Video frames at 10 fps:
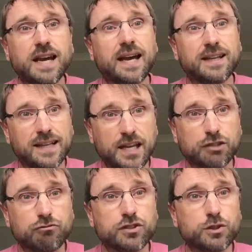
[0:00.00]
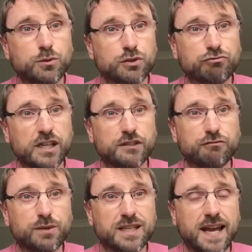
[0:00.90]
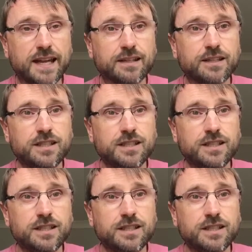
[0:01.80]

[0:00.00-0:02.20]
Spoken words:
and Lazarus, who was raised from the dead.